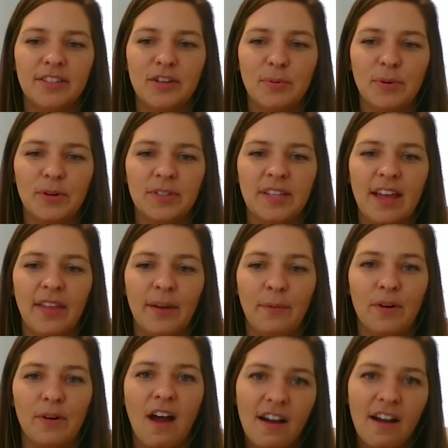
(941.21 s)
like
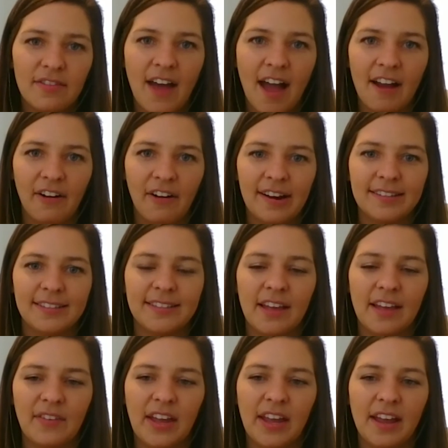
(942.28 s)
we're not that great at
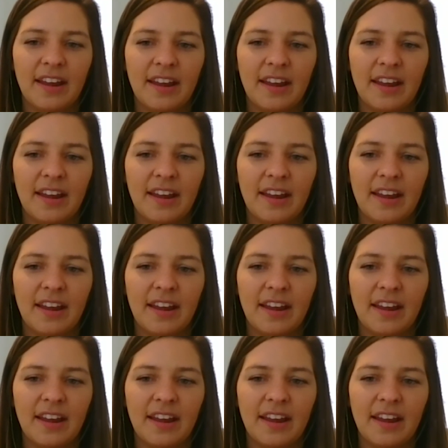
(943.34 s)
saving